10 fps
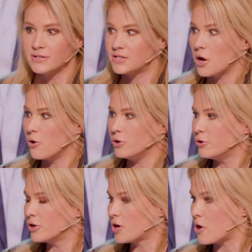So
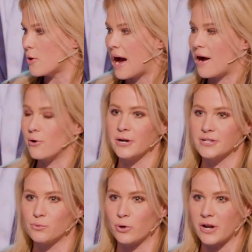you could go
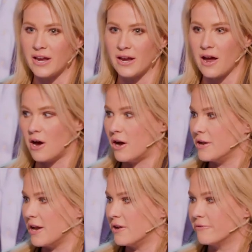hours working
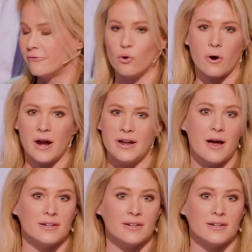on in a floor and